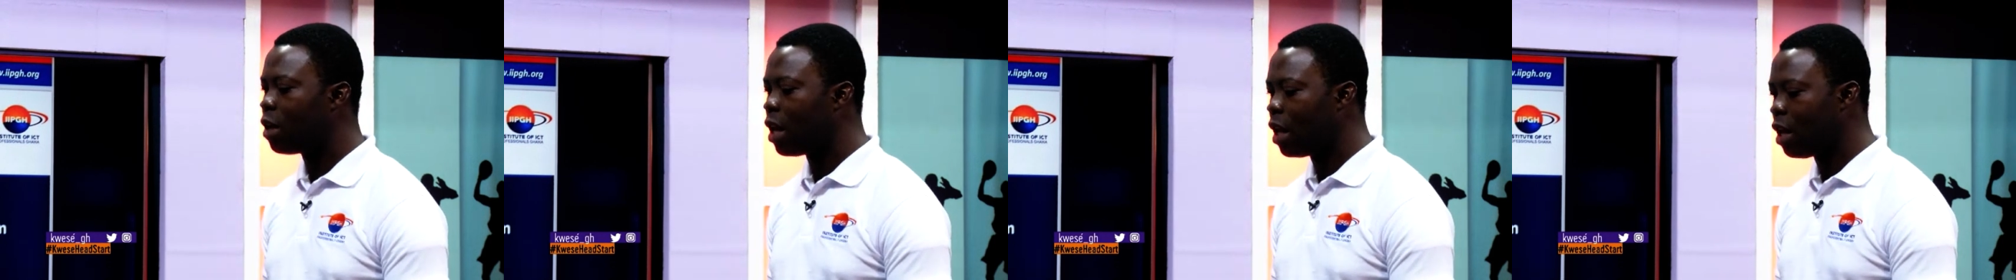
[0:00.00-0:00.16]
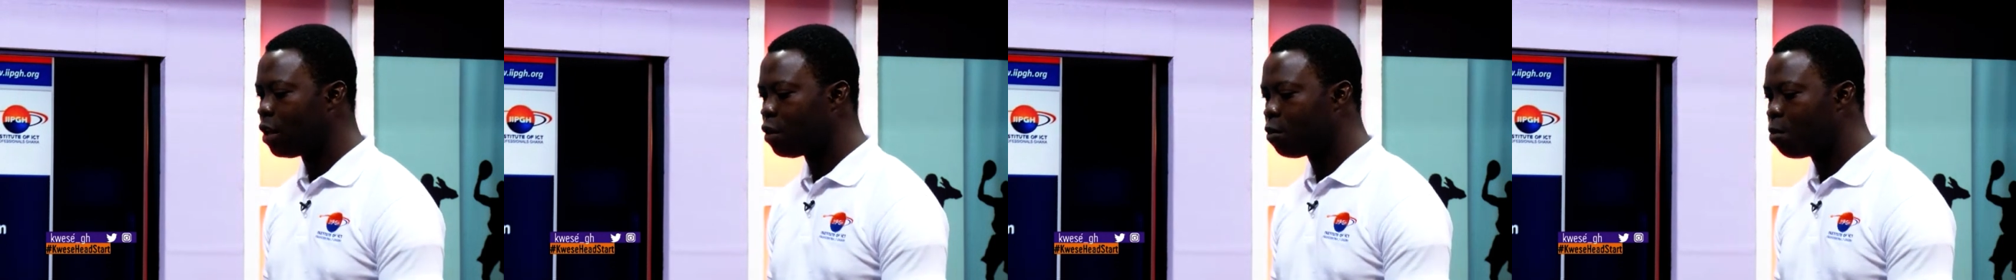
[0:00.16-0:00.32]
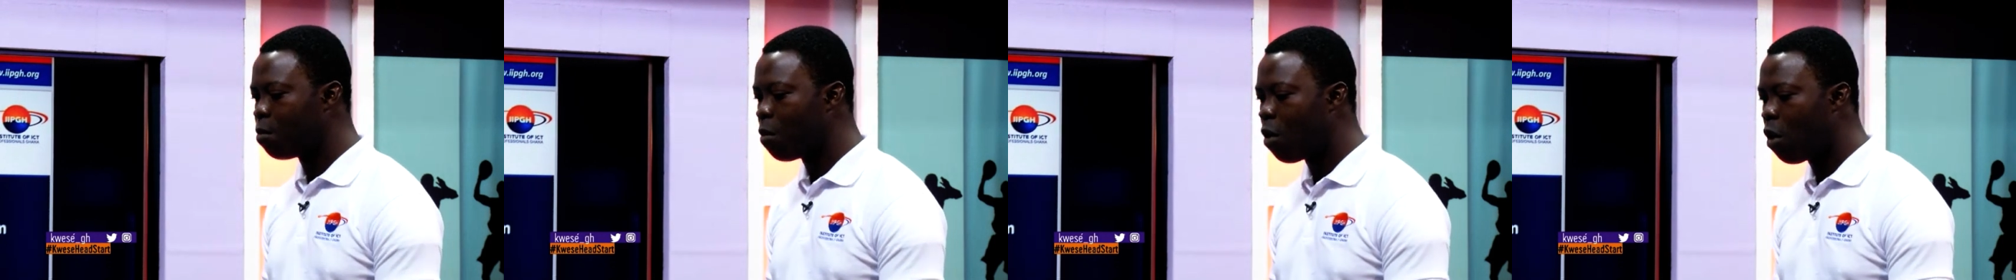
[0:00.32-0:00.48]
You
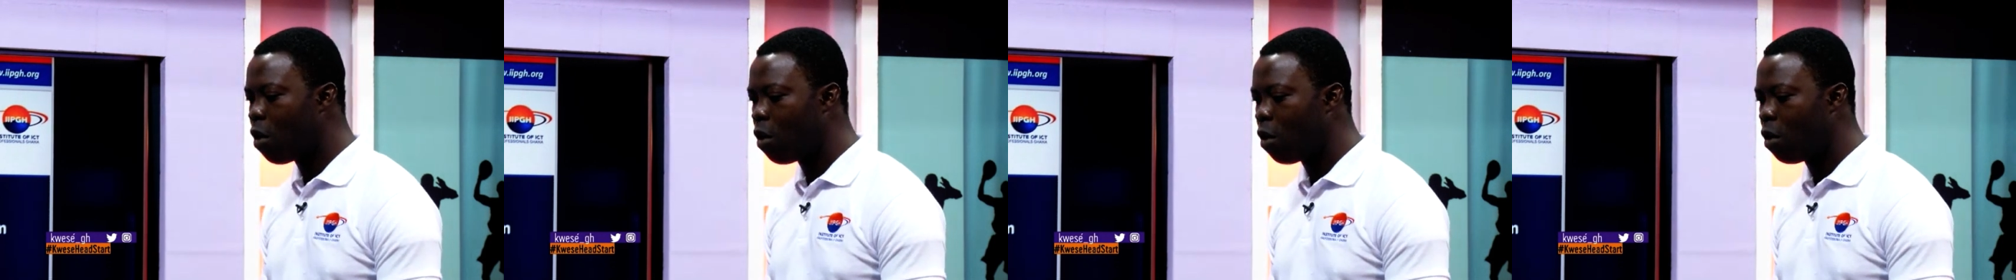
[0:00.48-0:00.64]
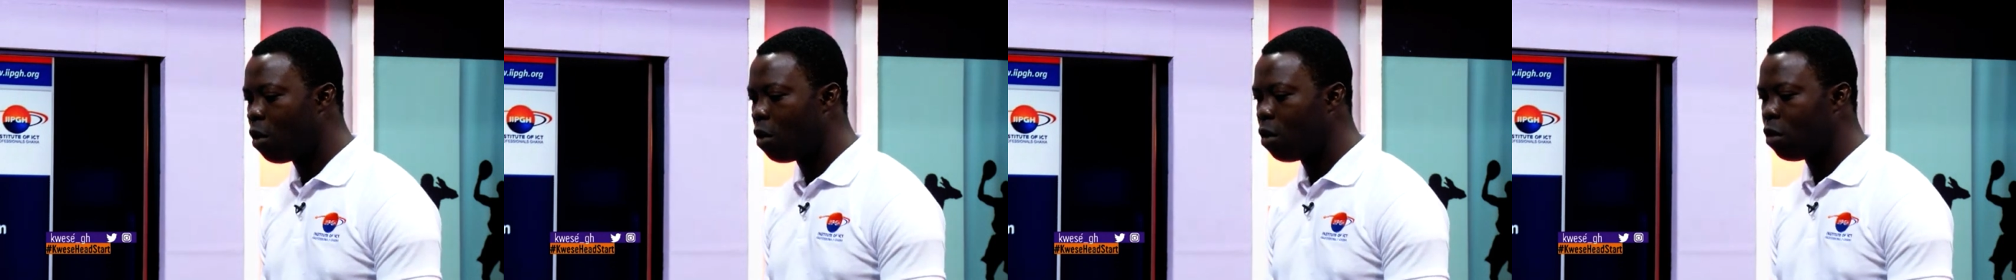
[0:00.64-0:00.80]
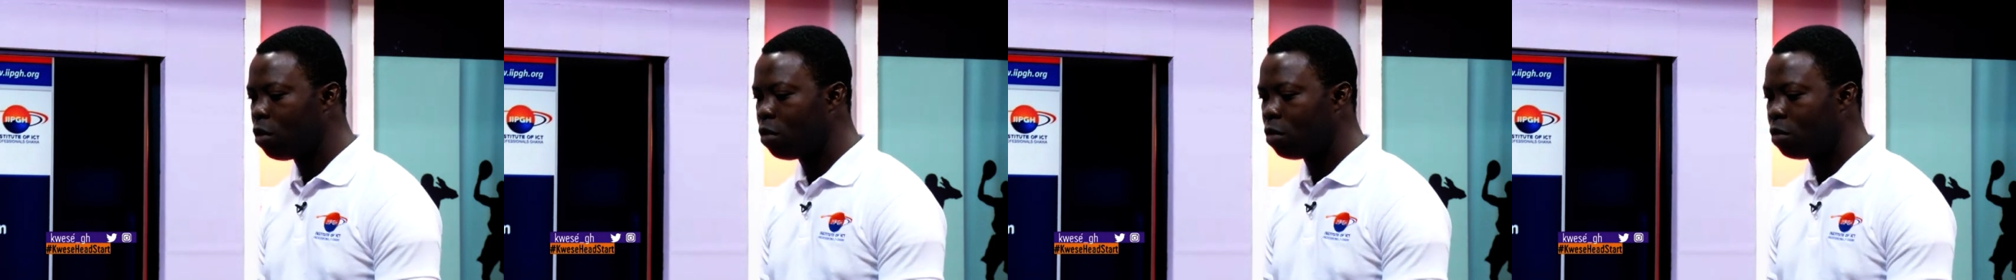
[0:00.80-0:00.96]
get a
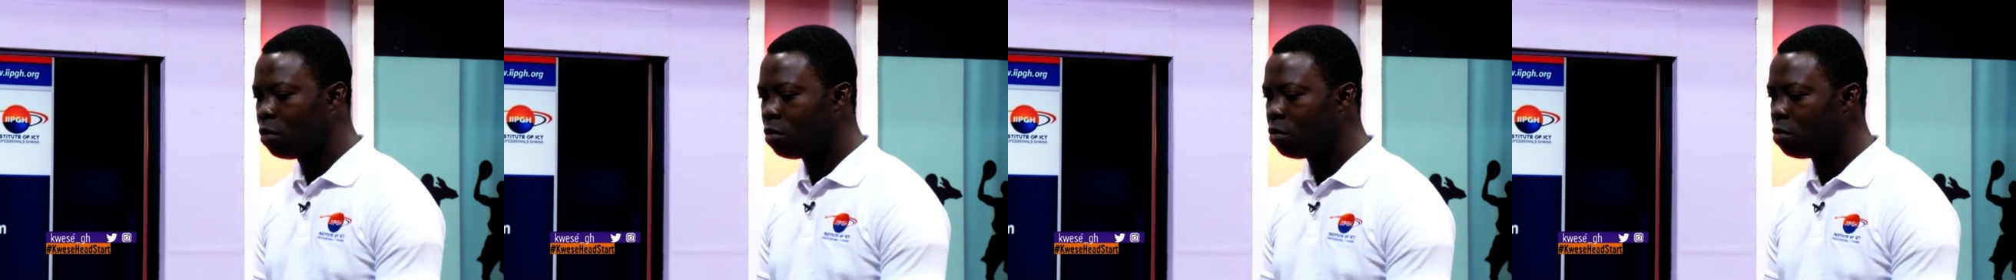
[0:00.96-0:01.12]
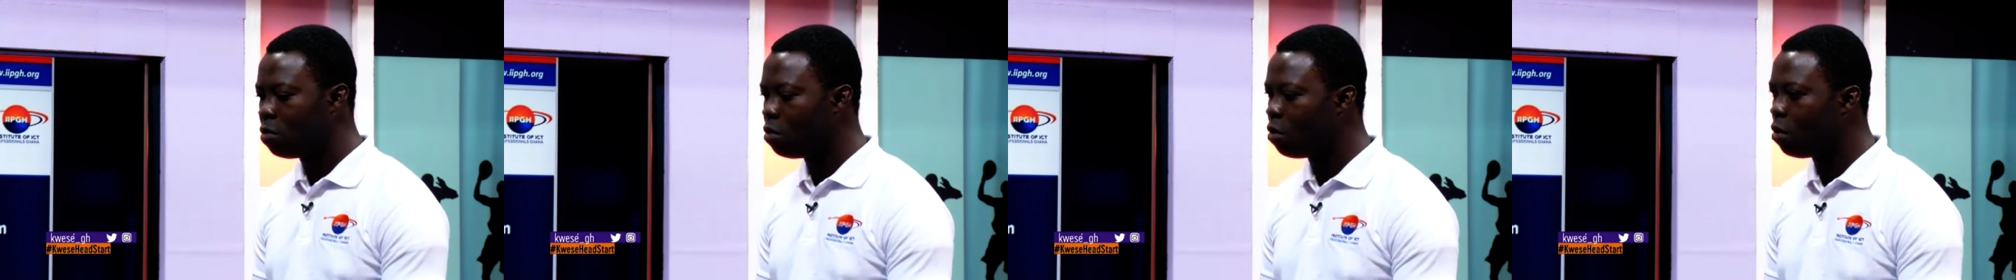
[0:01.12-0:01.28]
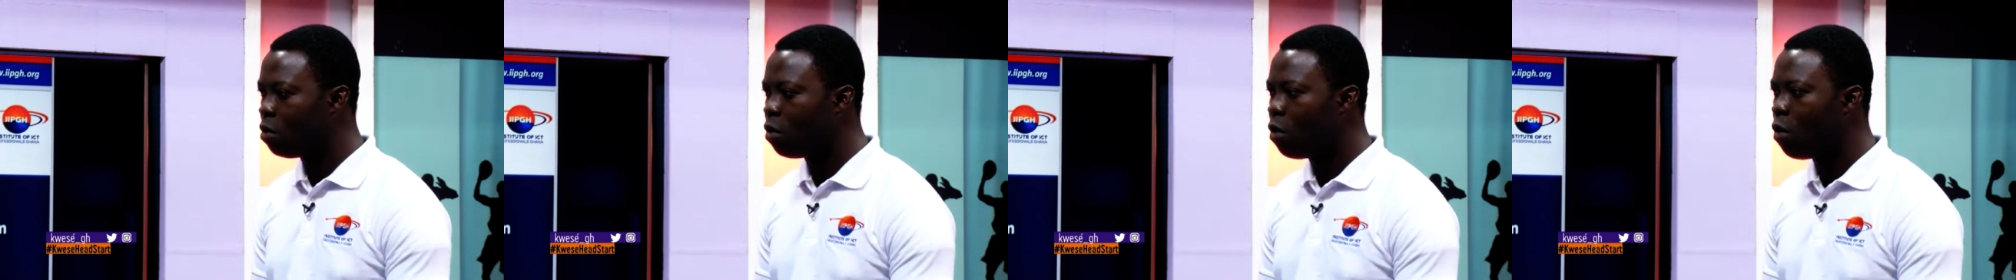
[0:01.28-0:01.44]
small
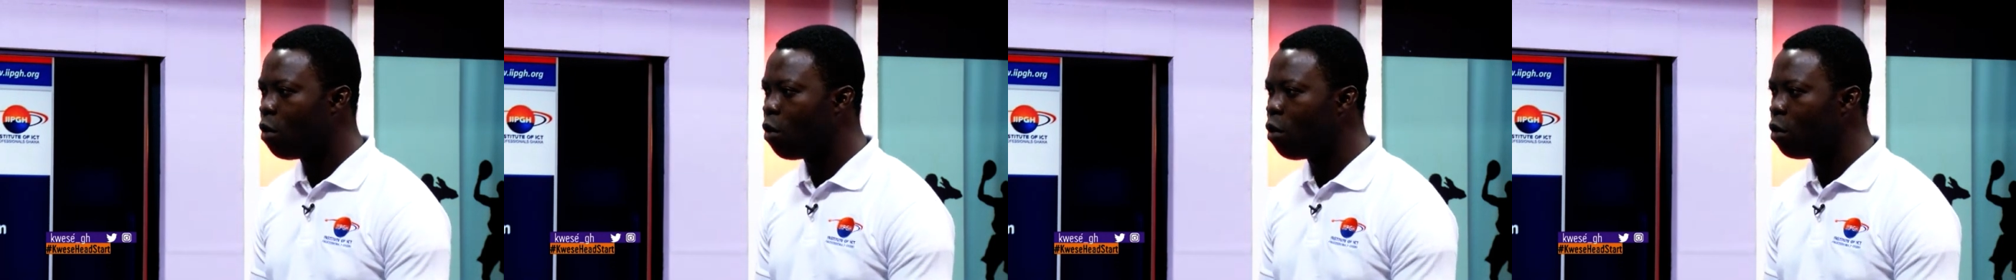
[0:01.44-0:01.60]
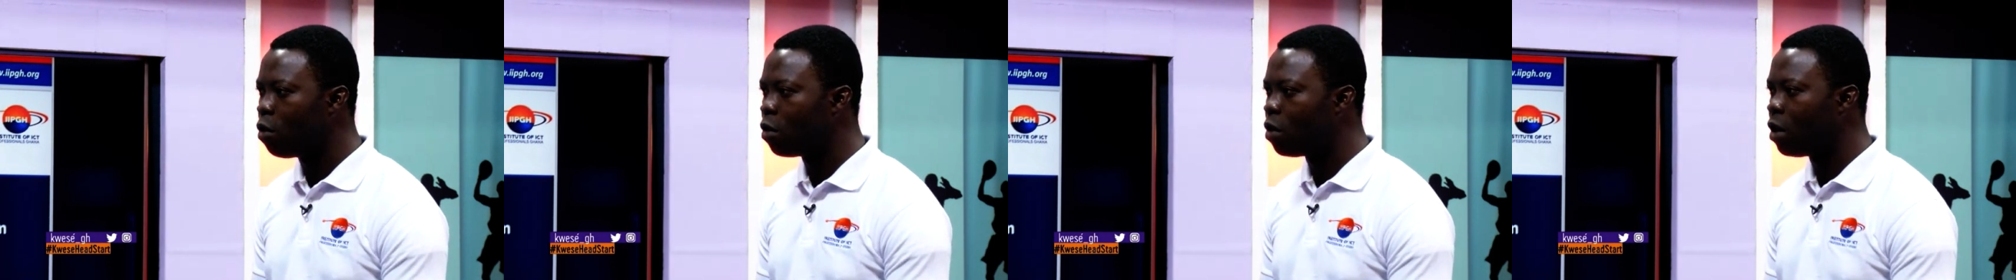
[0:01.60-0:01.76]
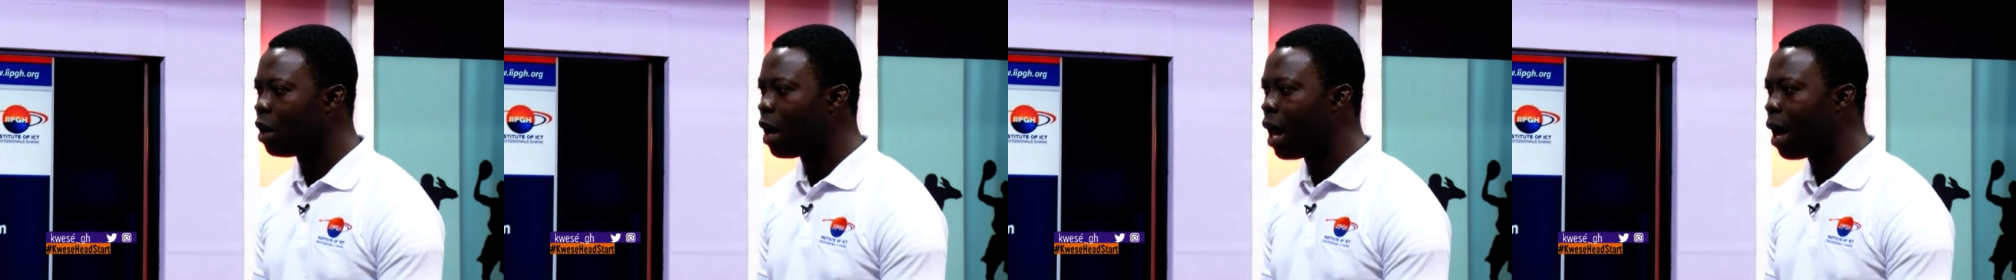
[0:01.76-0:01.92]

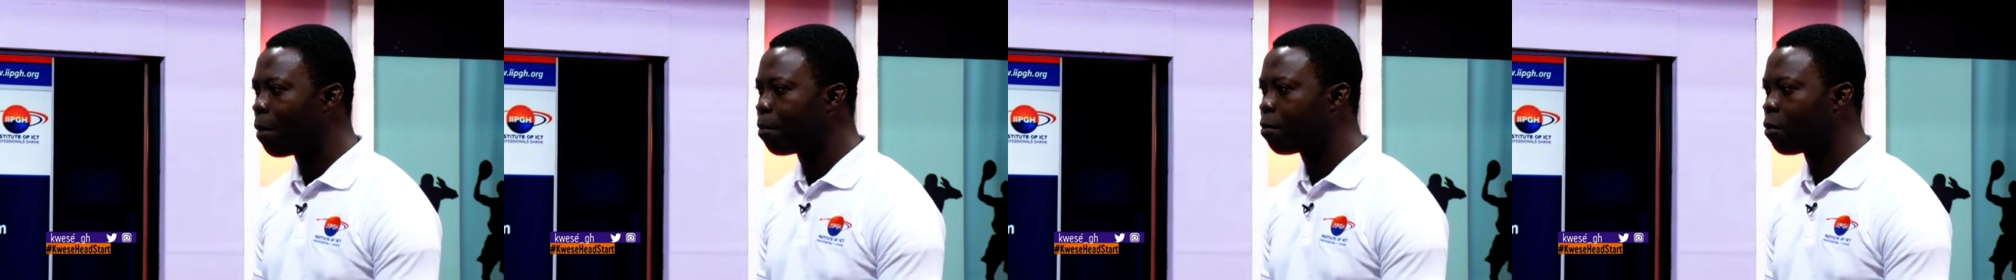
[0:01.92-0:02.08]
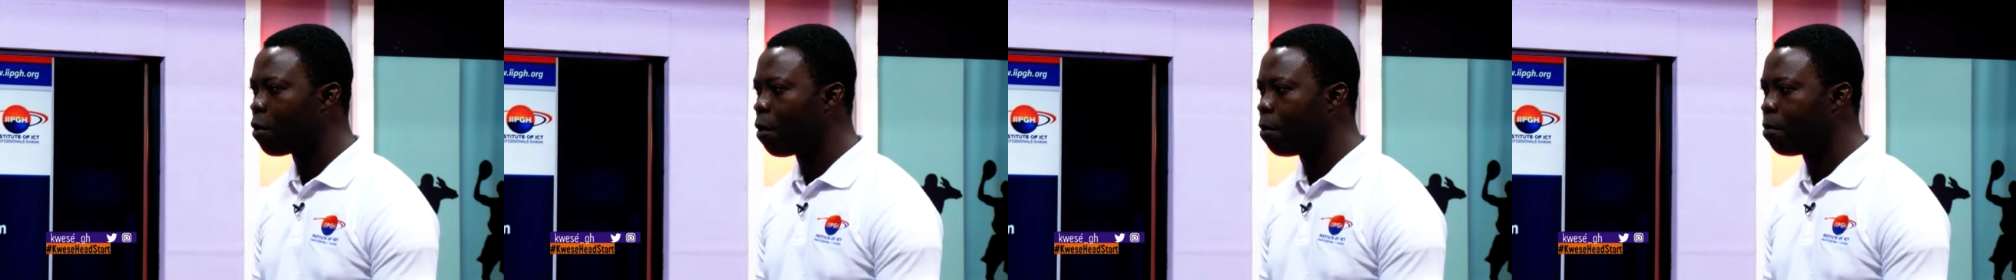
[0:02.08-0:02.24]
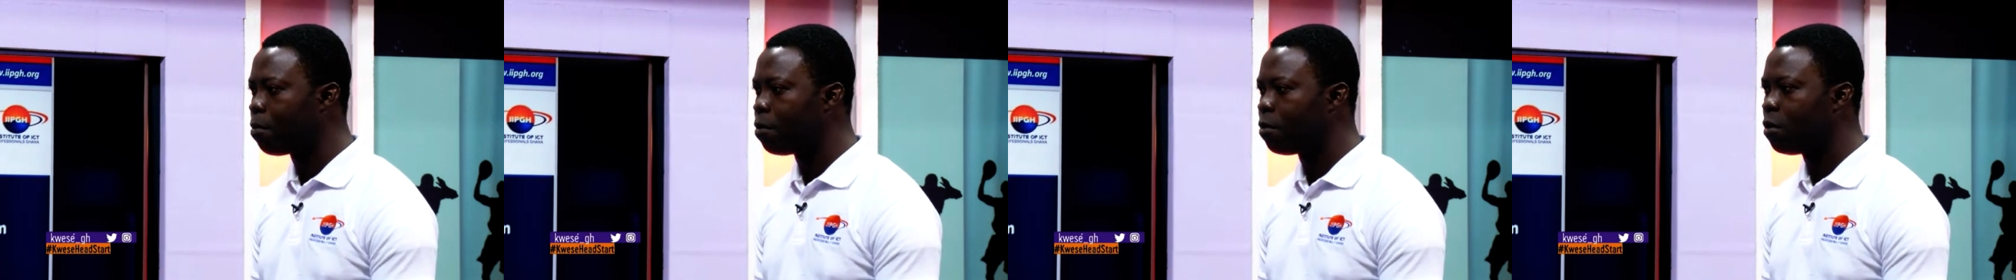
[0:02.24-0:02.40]
old
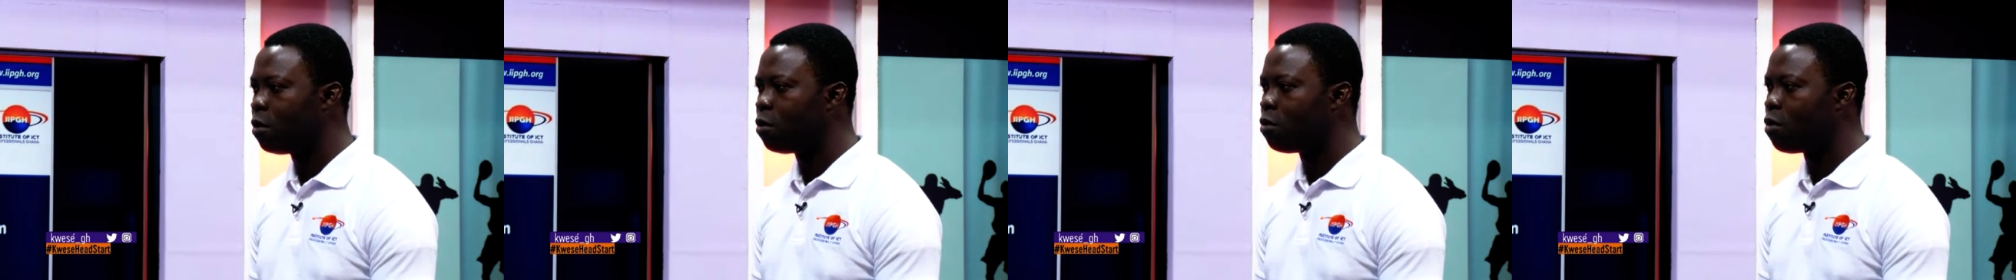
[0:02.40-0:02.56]
laptop.